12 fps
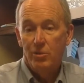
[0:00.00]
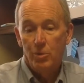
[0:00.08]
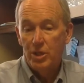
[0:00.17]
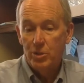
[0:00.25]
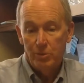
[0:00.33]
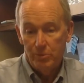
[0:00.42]

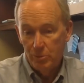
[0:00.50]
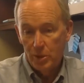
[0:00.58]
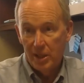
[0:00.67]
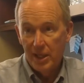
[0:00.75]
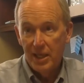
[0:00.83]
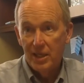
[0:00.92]
which
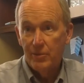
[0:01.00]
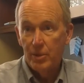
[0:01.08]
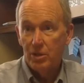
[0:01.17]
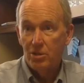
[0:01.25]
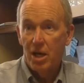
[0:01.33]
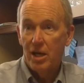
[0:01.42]
will lead, and
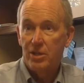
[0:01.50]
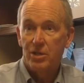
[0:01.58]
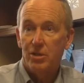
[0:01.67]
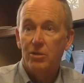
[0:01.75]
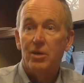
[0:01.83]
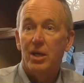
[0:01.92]
we'll talk
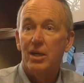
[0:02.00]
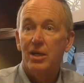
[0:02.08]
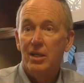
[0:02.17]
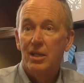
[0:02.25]
to